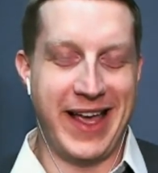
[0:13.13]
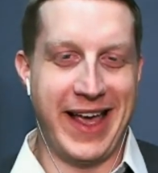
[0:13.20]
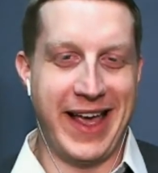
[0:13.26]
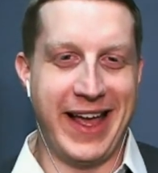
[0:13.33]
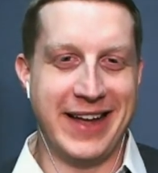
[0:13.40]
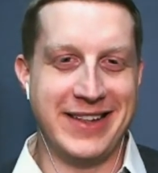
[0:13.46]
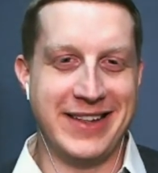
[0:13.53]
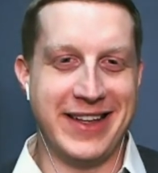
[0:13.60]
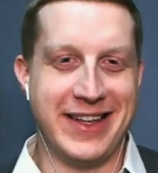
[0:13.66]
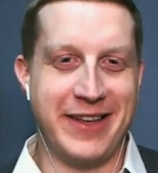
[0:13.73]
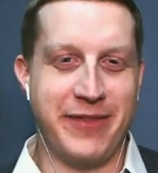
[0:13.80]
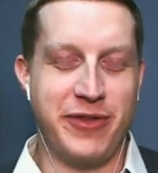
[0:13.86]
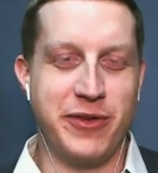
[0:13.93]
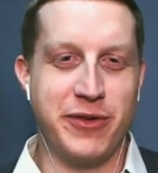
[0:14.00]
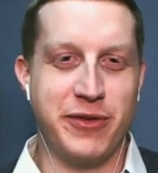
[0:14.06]
And
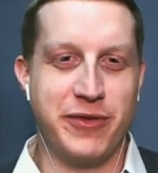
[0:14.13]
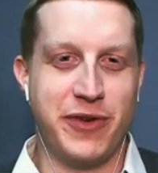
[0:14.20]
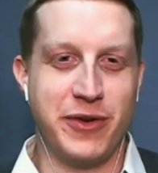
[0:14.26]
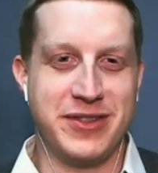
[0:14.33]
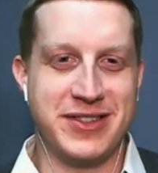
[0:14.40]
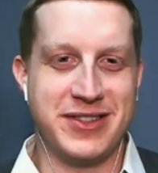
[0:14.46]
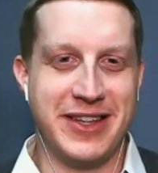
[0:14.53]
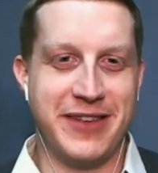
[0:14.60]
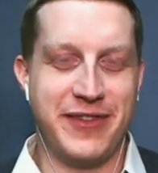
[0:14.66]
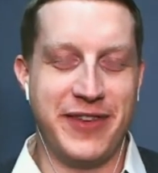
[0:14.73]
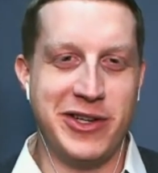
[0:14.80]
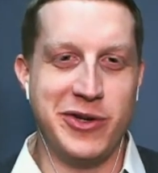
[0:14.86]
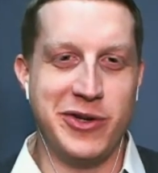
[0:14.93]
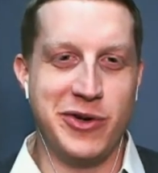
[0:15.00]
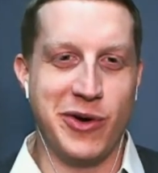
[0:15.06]
if you folks live
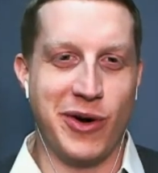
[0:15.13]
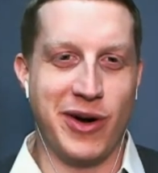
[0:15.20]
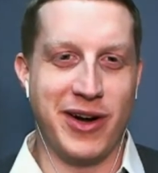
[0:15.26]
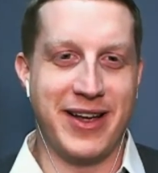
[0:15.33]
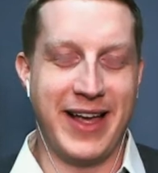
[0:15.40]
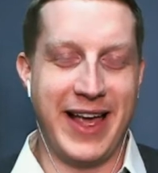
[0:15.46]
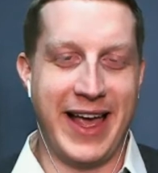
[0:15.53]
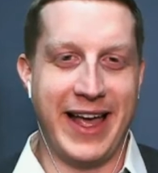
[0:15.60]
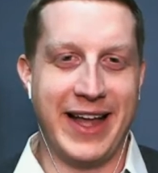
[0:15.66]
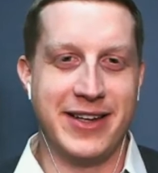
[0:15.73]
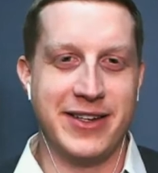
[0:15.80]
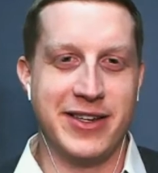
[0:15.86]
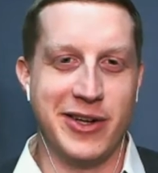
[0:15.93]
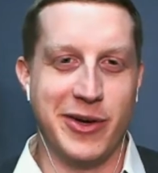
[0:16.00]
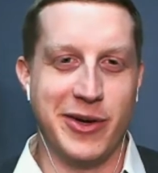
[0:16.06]
in New York
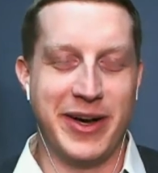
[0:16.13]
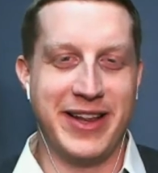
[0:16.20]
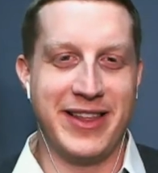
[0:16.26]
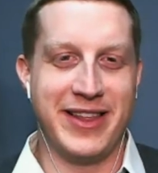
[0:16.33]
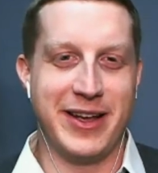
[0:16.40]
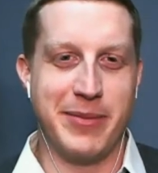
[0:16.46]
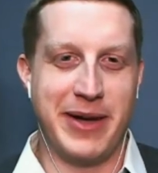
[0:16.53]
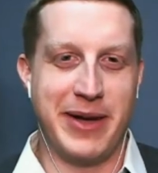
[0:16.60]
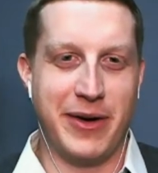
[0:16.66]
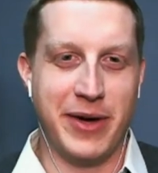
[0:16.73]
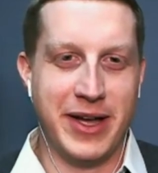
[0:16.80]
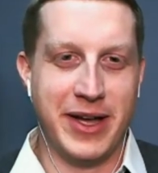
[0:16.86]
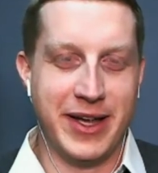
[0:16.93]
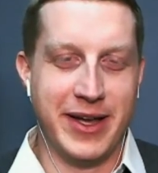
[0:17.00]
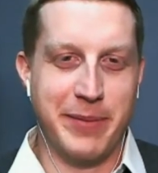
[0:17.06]
and know anything about
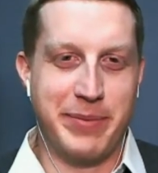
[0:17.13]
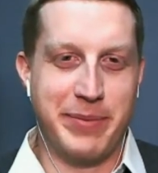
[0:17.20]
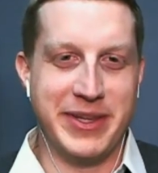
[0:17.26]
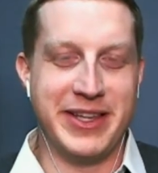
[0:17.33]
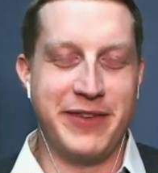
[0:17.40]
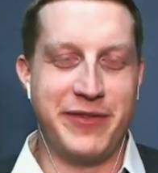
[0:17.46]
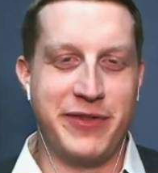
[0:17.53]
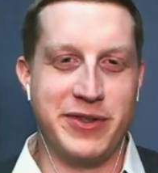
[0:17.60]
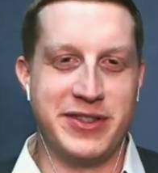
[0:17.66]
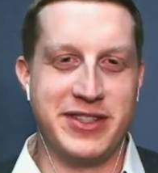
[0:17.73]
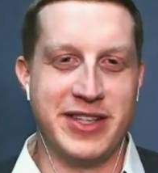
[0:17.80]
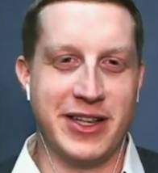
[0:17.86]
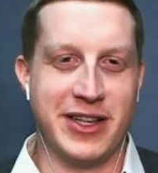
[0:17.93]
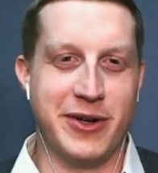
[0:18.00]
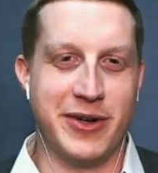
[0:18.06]
Billy
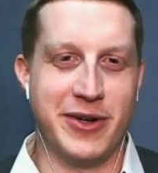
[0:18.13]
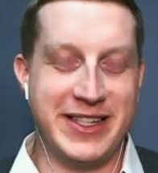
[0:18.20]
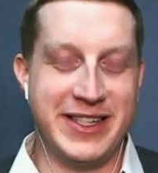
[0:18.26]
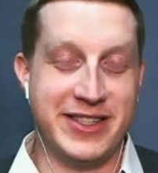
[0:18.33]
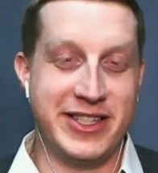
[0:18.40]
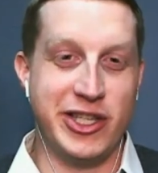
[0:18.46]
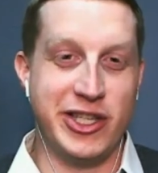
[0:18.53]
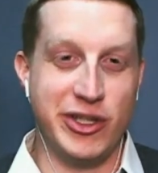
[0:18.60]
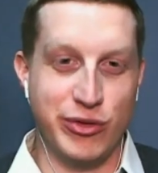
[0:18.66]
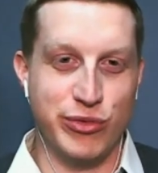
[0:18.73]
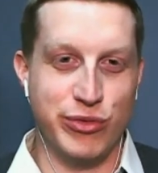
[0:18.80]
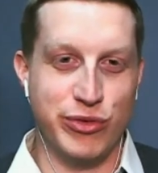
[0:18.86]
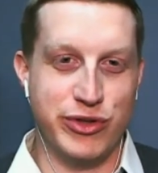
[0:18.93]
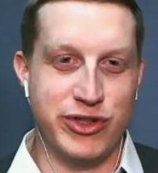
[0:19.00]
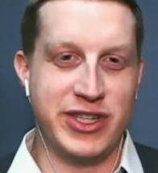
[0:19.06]
Fucillo, he's
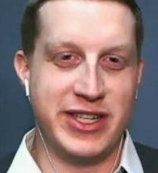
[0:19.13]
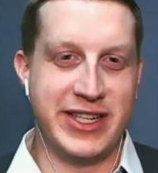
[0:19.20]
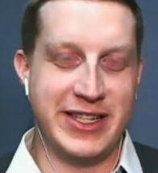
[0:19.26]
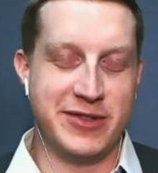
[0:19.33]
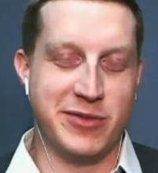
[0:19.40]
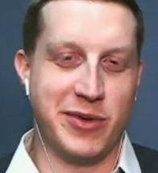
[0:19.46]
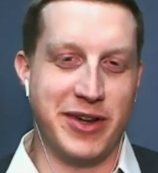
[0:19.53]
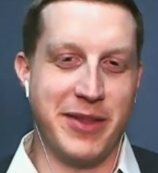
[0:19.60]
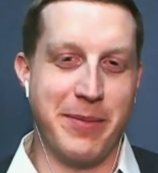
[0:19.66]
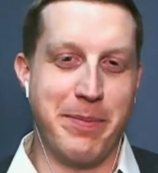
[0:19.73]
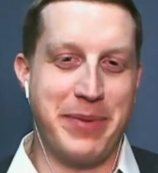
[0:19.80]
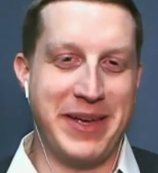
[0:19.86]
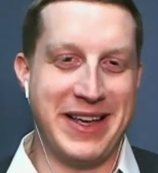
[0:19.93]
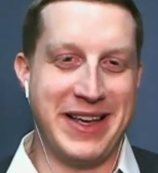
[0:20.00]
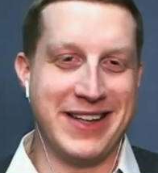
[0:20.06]
huge. He's one of the
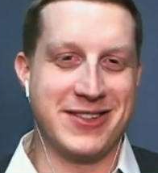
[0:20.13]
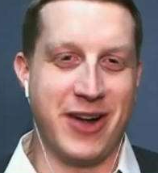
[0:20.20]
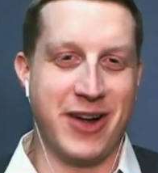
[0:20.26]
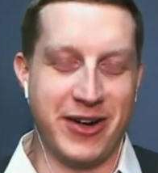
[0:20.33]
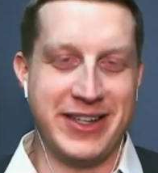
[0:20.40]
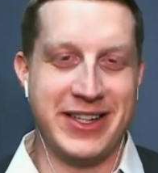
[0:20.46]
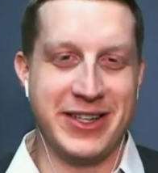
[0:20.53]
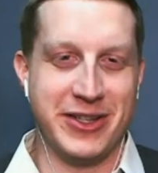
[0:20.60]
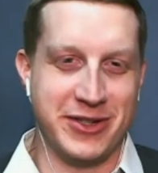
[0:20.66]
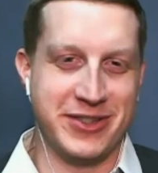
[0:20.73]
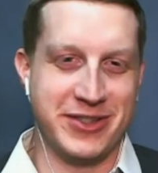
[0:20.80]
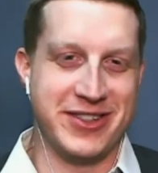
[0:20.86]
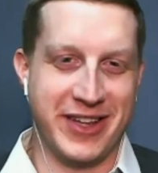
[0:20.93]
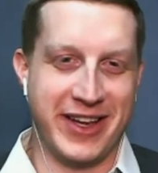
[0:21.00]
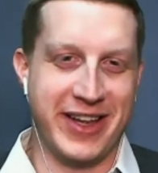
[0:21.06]
biggest car
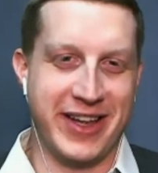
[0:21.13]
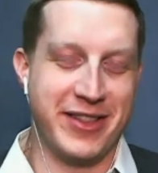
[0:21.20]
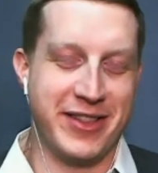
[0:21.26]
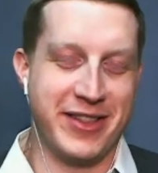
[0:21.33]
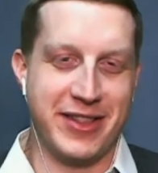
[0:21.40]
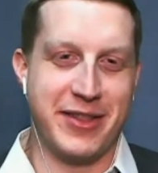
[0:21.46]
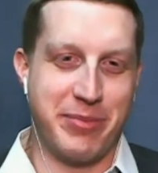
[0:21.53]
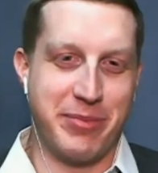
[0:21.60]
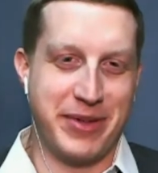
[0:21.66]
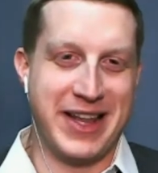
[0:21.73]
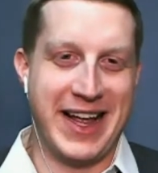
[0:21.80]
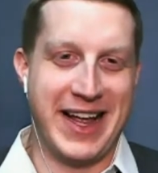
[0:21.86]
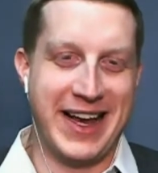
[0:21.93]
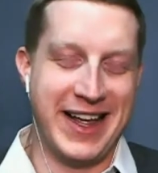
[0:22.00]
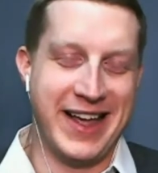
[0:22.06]
dealers in the
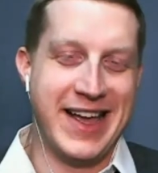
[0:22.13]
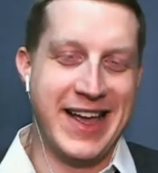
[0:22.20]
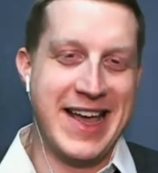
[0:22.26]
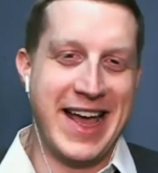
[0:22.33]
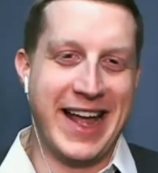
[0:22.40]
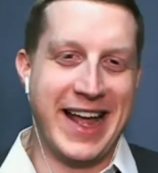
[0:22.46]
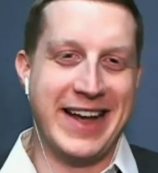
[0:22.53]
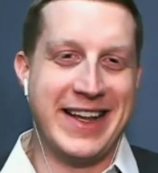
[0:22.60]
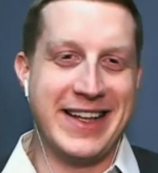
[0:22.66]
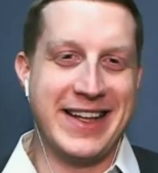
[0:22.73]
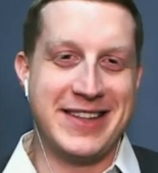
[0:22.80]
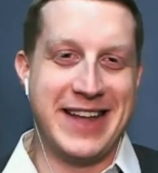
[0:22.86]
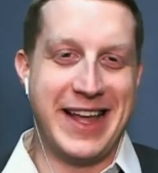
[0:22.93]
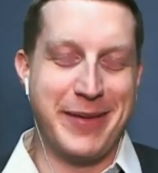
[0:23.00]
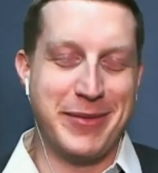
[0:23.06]
planet, and
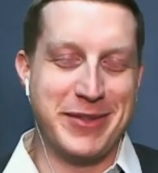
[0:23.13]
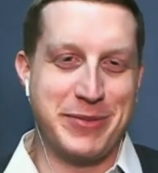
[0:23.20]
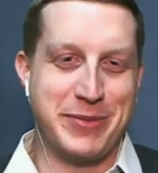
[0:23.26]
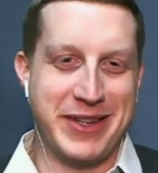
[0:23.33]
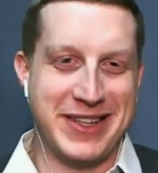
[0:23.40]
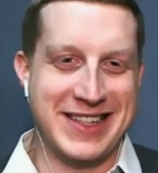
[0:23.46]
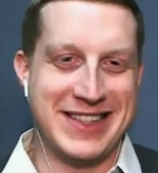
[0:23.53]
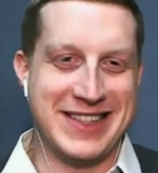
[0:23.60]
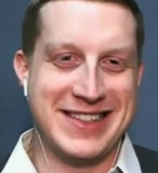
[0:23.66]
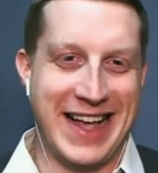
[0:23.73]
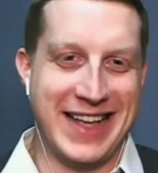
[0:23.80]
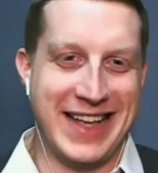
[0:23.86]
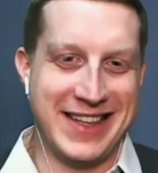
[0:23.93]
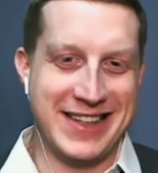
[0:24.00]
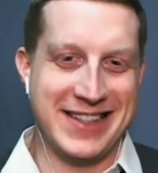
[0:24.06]
his name is spelled
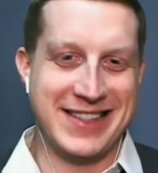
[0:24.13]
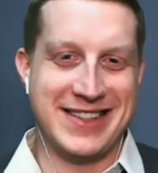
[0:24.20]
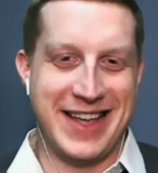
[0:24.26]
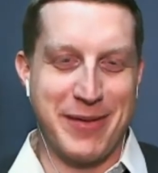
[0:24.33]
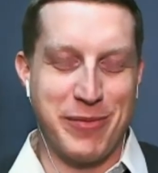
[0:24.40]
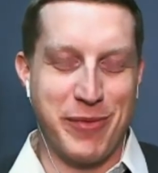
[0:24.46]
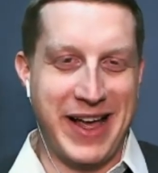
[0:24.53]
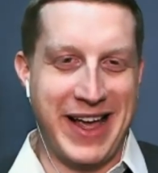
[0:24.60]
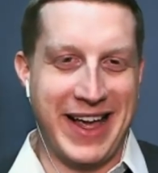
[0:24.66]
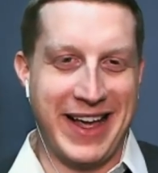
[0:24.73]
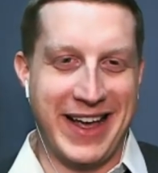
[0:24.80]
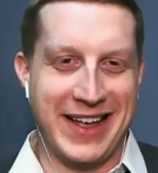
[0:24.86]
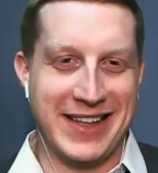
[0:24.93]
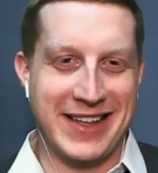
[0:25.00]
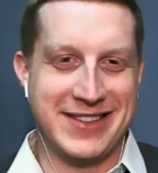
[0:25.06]
exactly the same
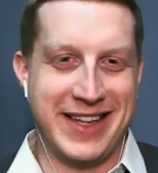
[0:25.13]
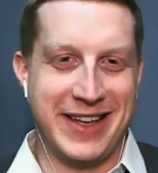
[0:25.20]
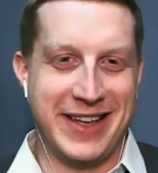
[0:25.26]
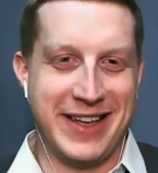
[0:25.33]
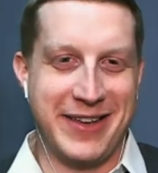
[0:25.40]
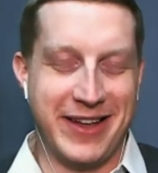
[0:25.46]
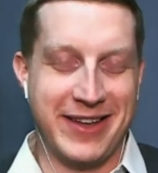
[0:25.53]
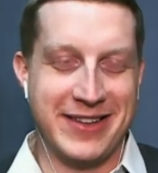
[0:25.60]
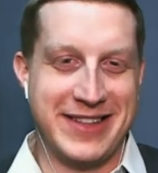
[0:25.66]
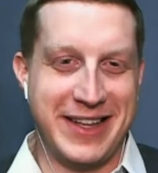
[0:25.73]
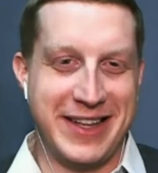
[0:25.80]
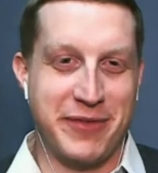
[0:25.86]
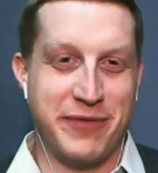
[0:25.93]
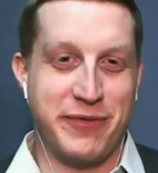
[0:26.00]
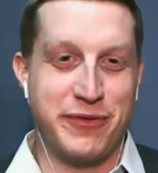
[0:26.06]
way as David
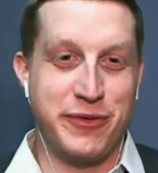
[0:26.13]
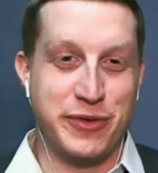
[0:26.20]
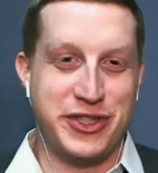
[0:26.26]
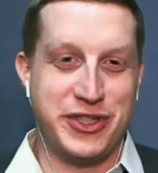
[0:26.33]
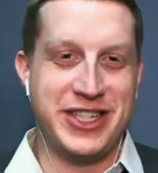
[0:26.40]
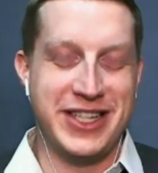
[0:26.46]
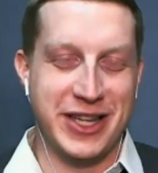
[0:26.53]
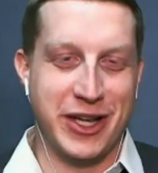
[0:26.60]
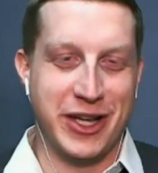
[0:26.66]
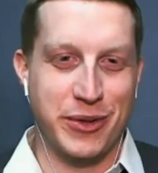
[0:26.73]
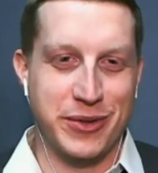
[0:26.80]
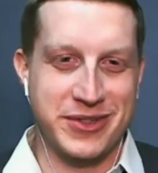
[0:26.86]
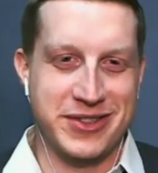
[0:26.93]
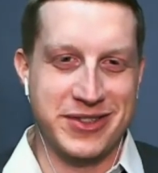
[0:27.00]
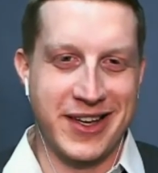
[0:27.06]

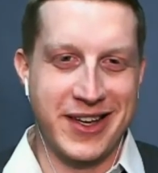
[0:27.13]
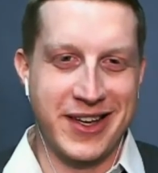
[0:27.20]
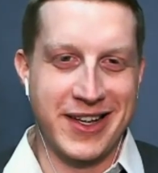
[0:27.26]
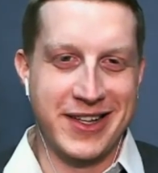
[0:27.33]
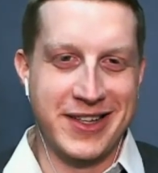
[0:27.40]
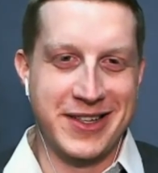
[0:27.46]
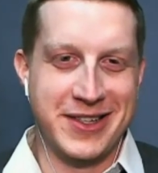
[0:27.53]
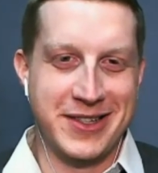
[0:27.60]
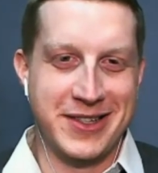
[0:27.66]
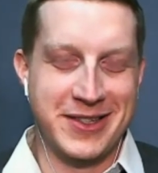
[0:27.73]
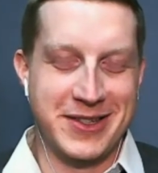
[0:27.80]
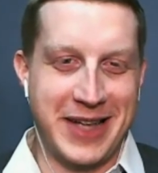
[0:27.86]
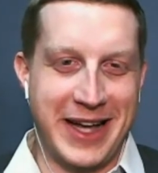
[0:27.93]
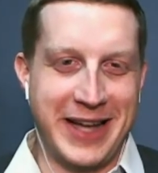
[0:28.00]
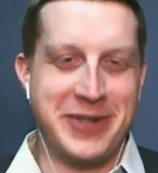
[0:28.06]
Fucillo's.
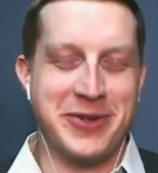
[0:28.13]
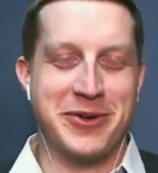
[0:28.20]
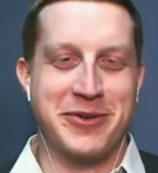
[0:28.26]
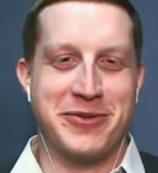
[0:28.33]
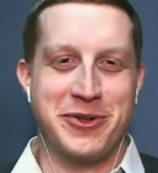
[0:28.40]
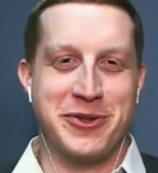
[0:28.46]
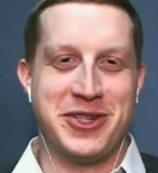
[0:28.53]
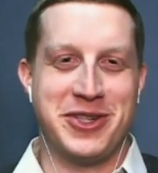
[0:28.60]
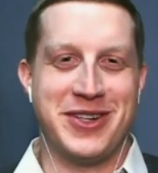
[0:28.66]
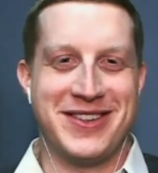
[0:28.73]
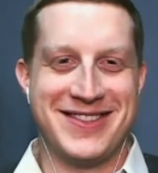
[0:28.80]
How you doing, Fooch?